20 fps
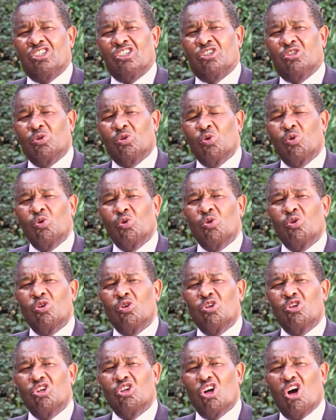do
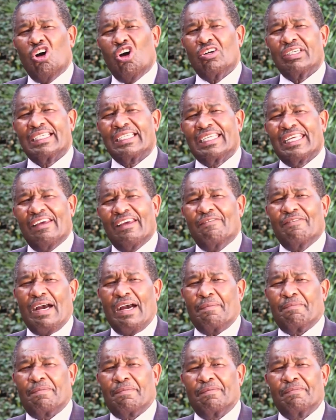not give
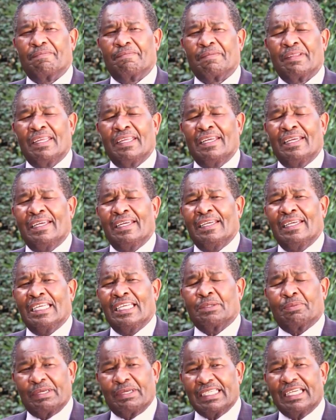up,
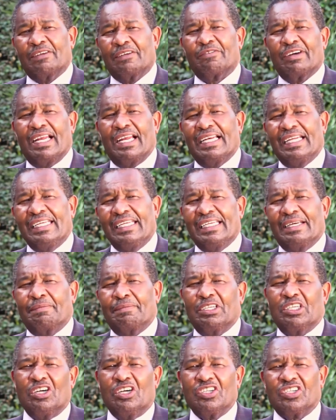especially if you are a leader,
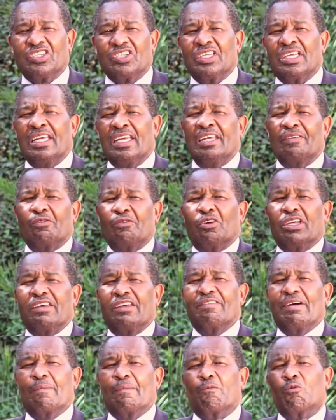because if you
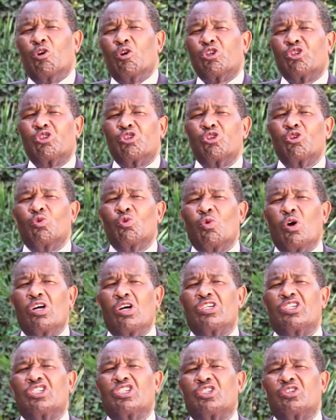give up, what do you
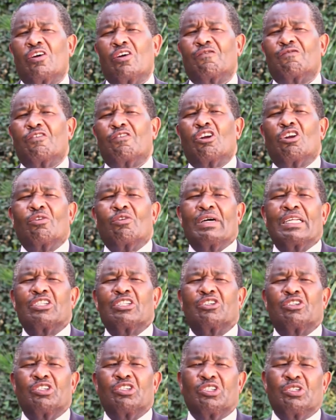want your followers
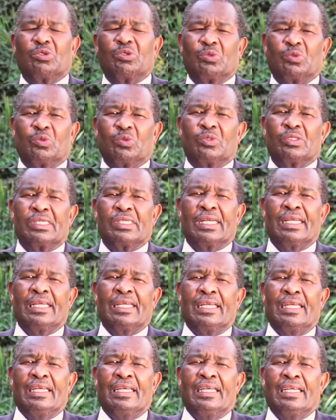to do?
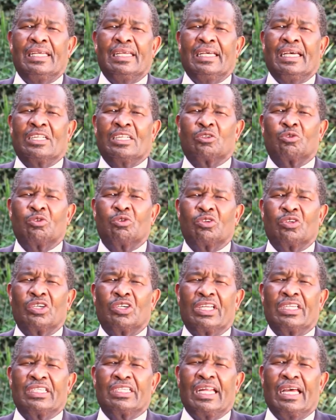
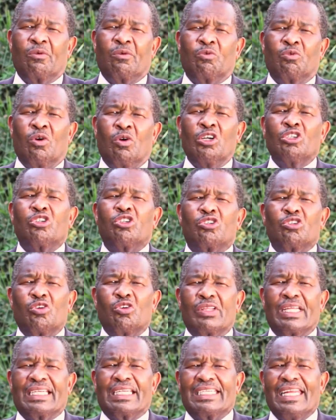And I want you to
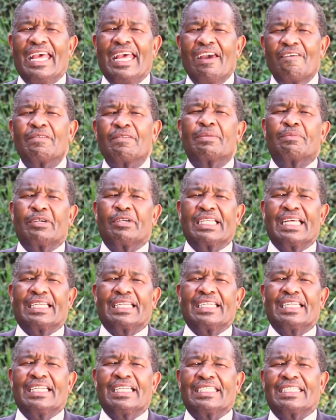know that everybody
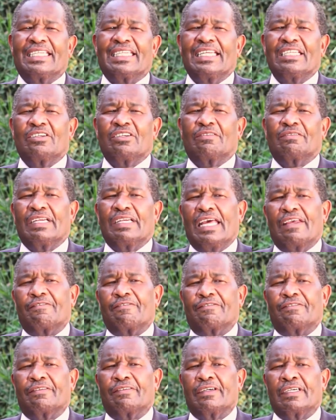at any stage of
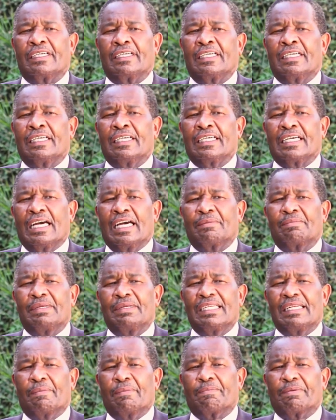life can
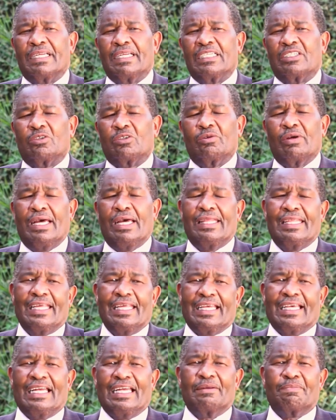be in a place where
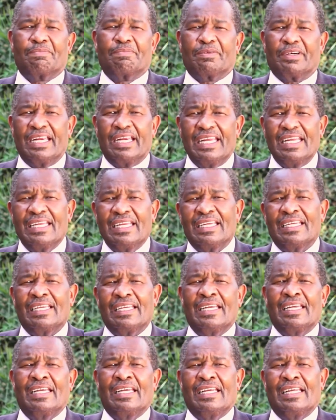they can pray,
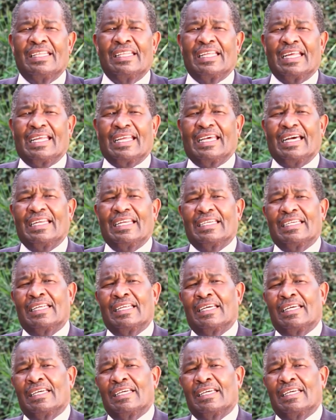they can